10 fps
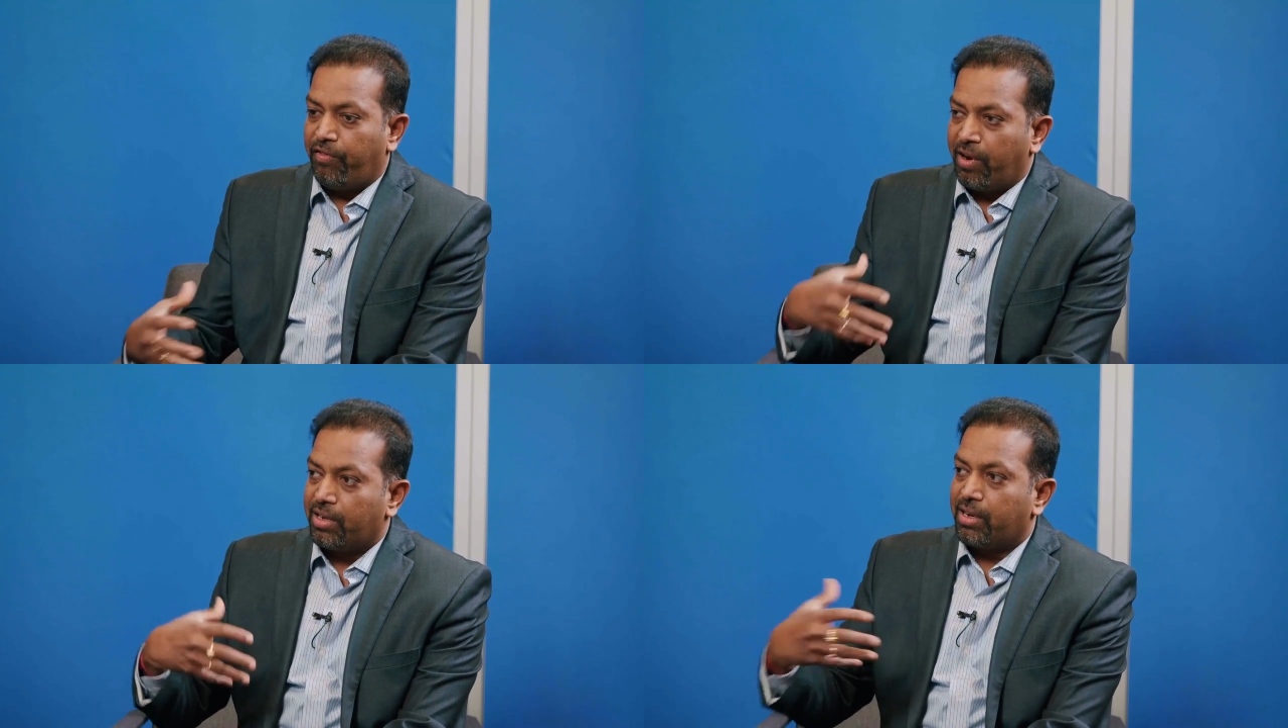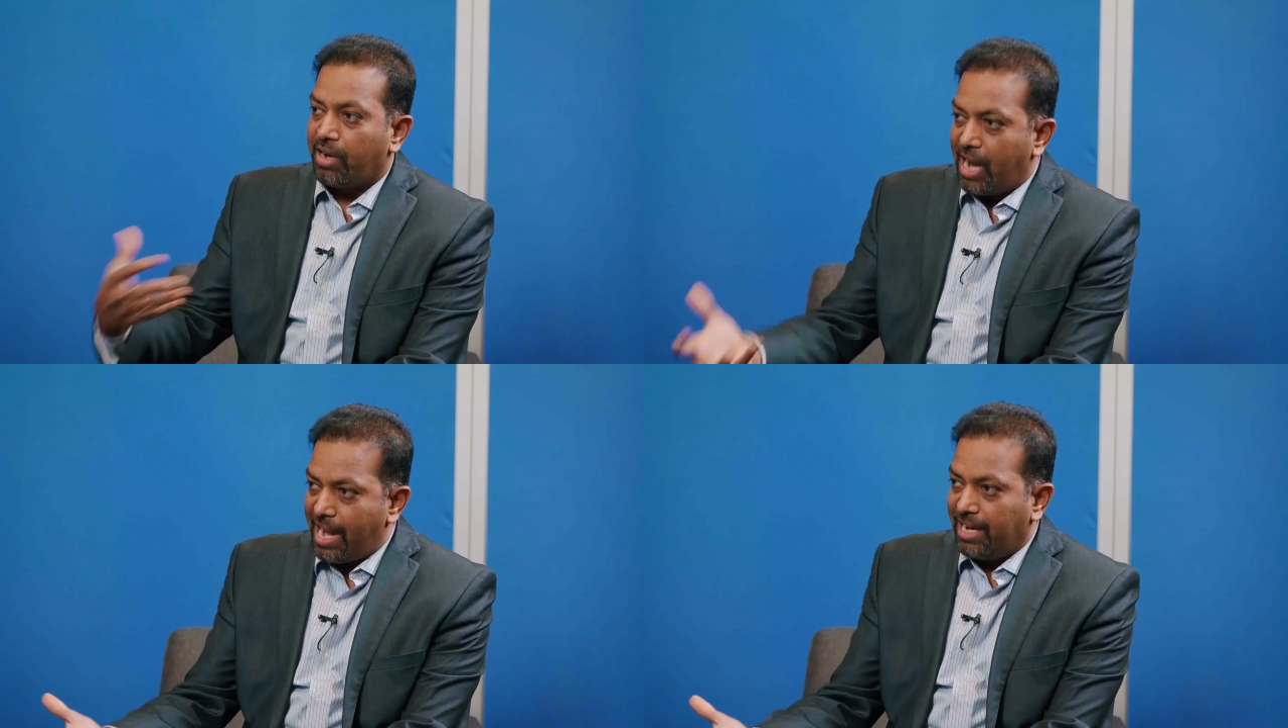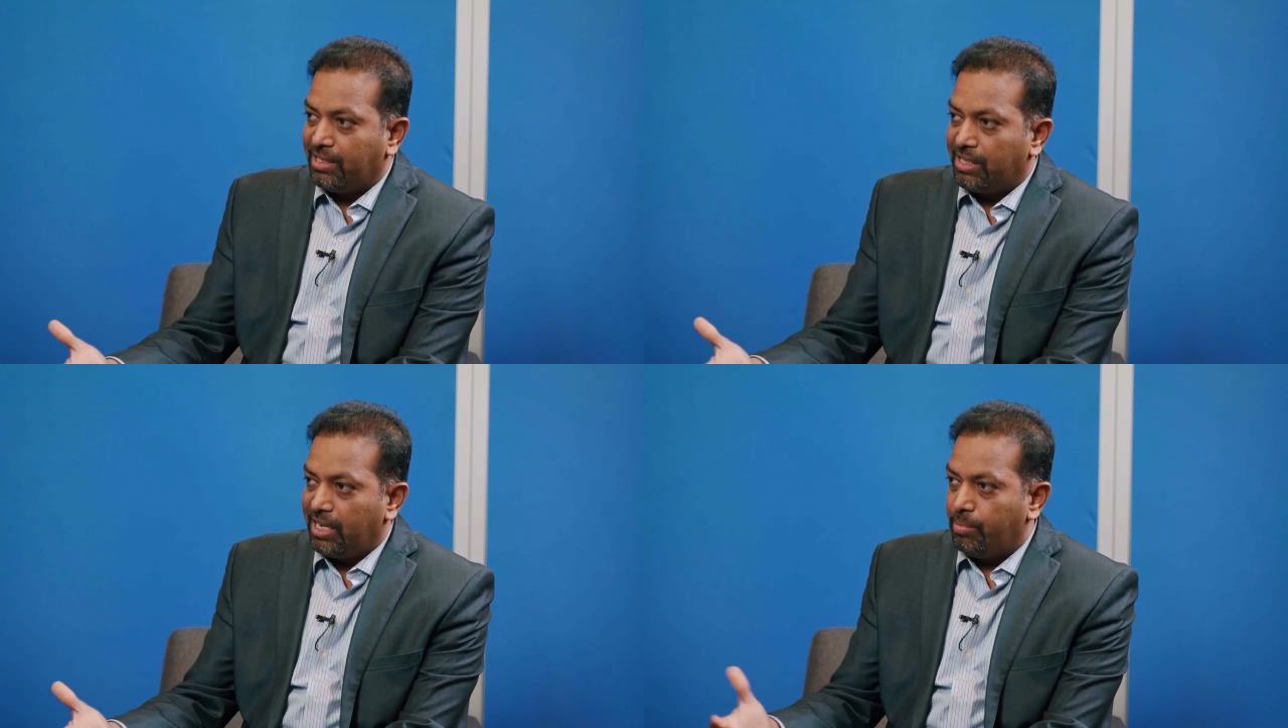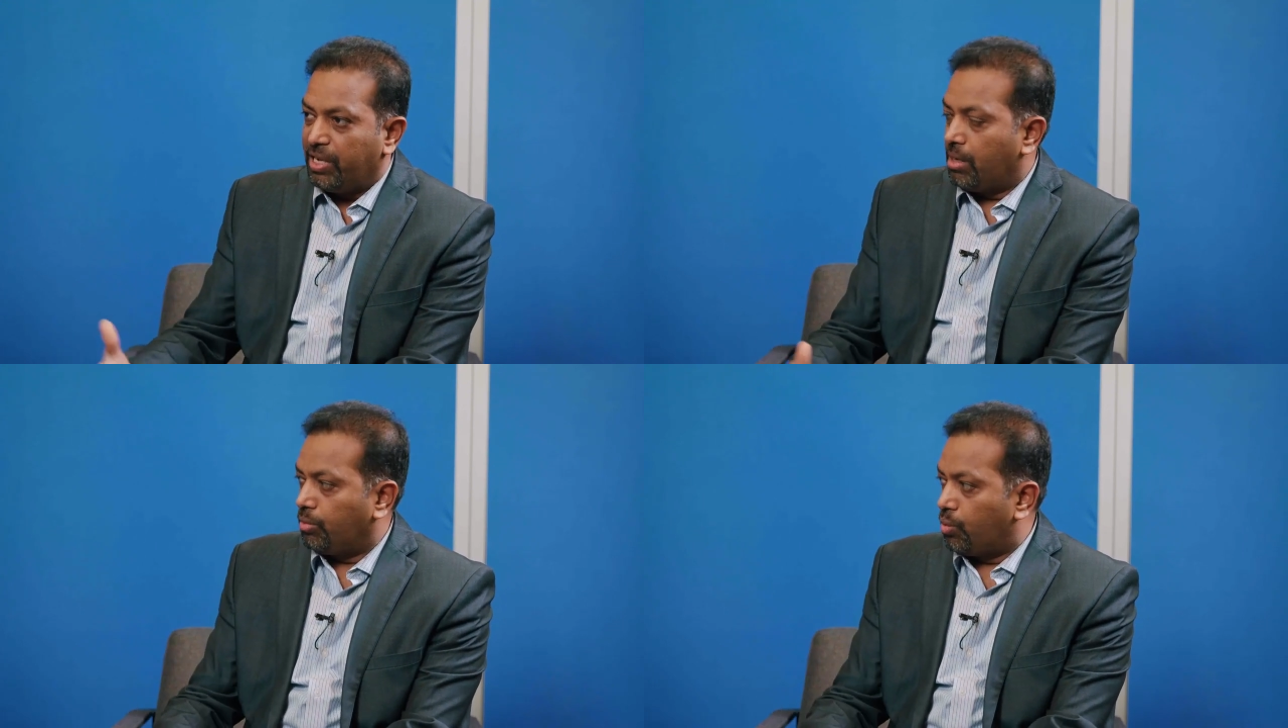for clients it
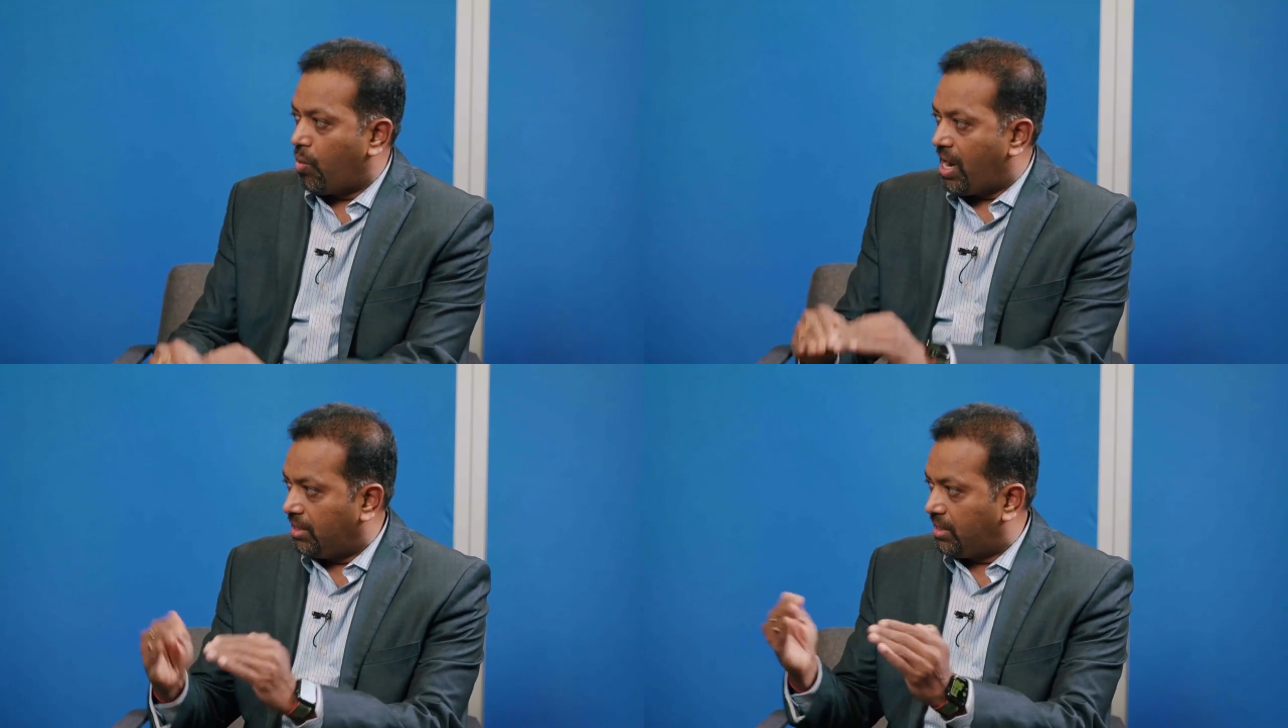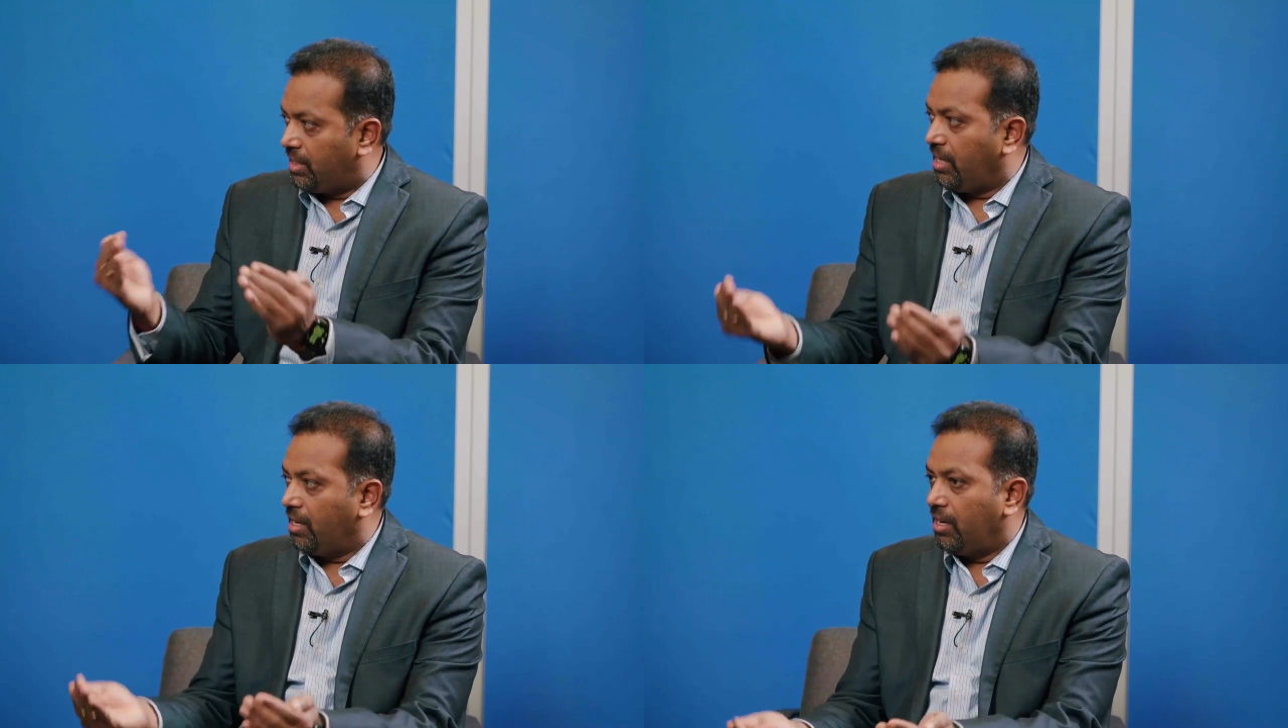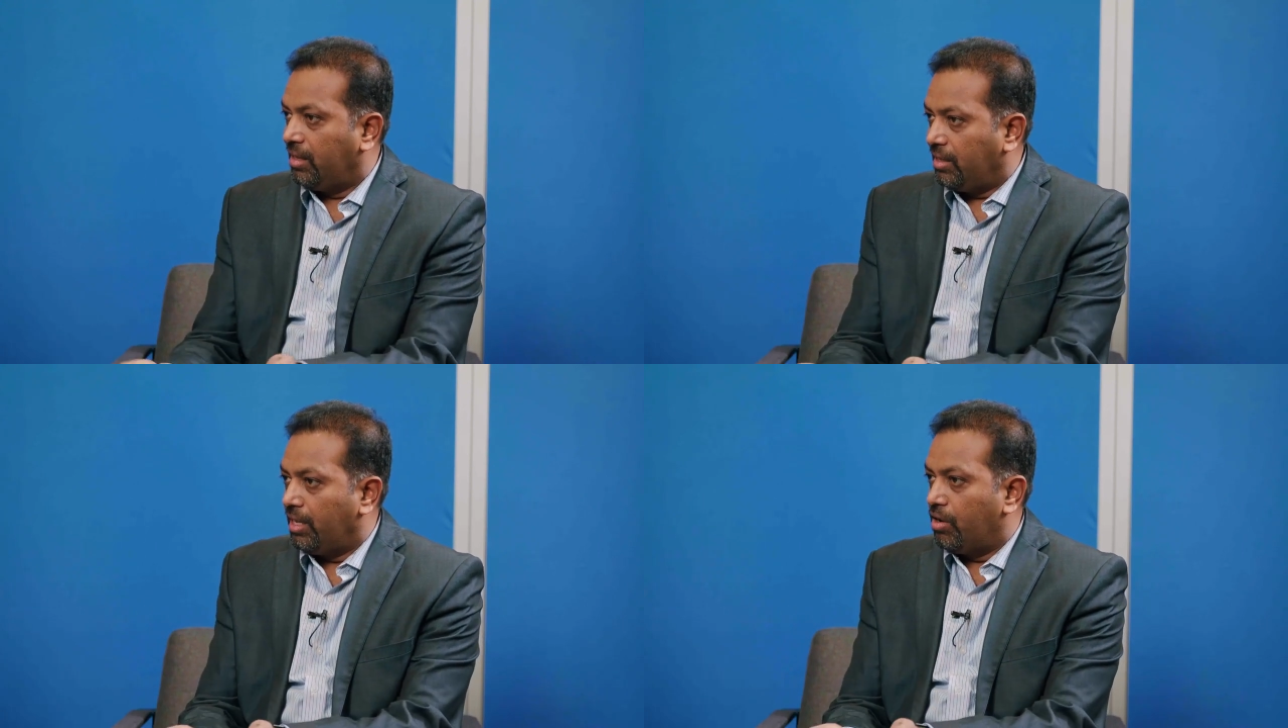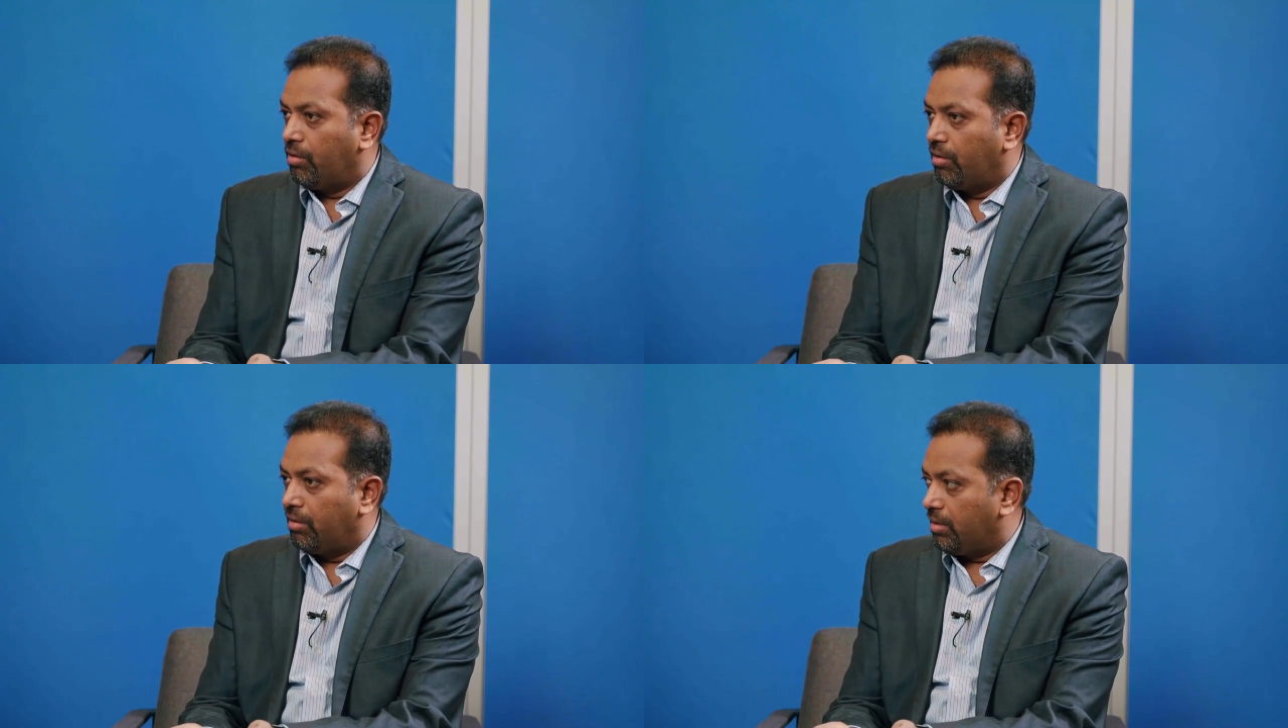becomes one single you know